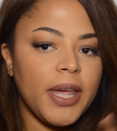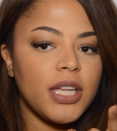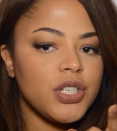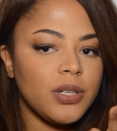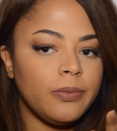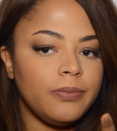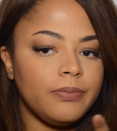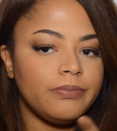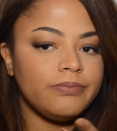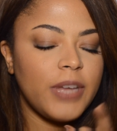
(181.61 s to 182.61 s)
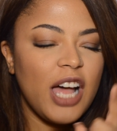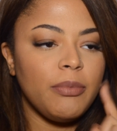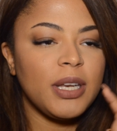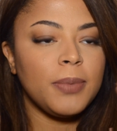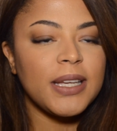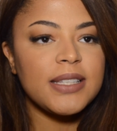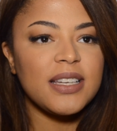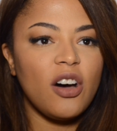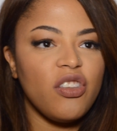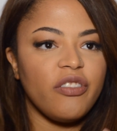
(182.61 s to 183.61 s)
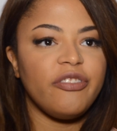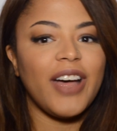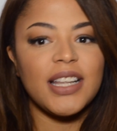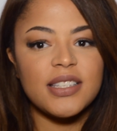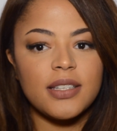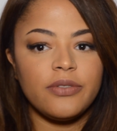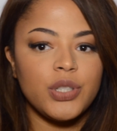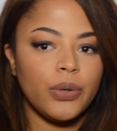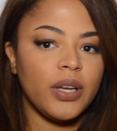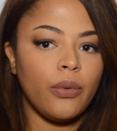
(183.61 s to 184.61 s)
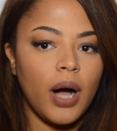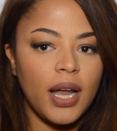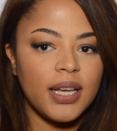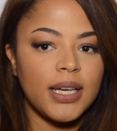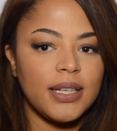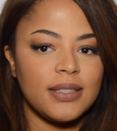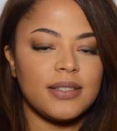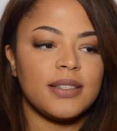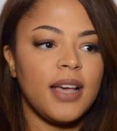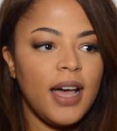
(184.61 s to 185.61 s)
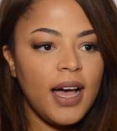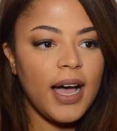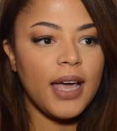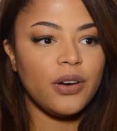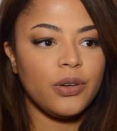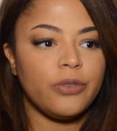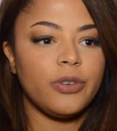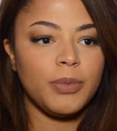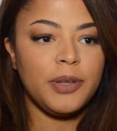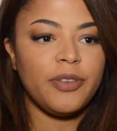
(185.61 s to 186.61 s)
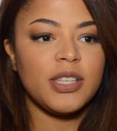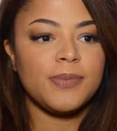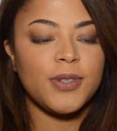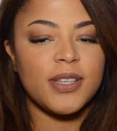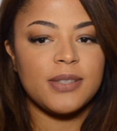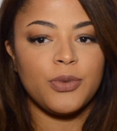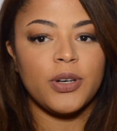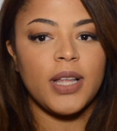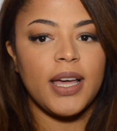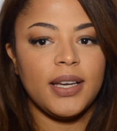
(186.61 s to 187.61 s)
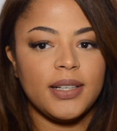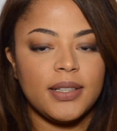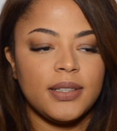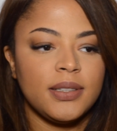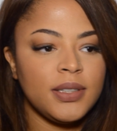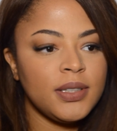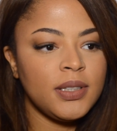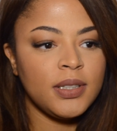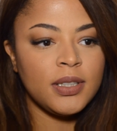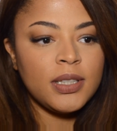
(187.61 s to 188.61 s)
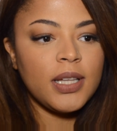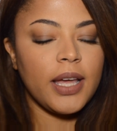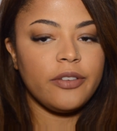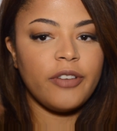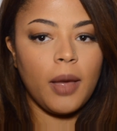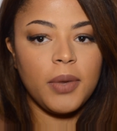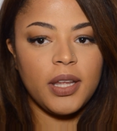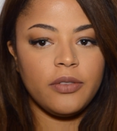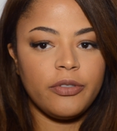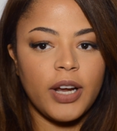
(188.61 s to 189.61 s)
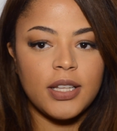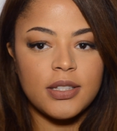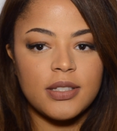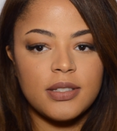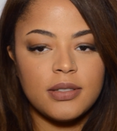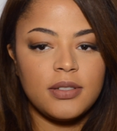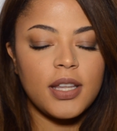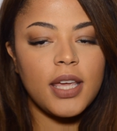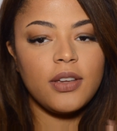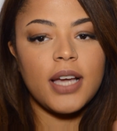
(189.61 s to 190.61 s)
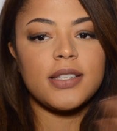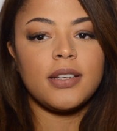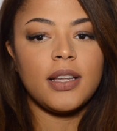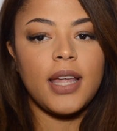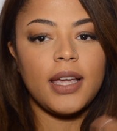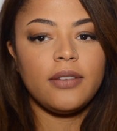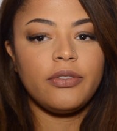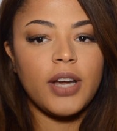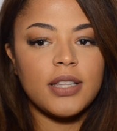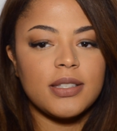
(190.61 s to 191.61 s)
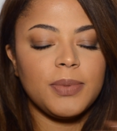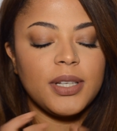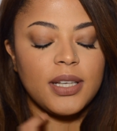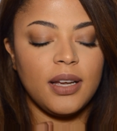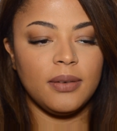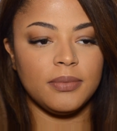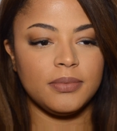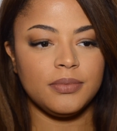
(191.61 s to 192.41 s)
page? I've been a bit on the fence of doing one, because I don't know, for me Facebook is more like family and friends. Not that you guys are not like friends, but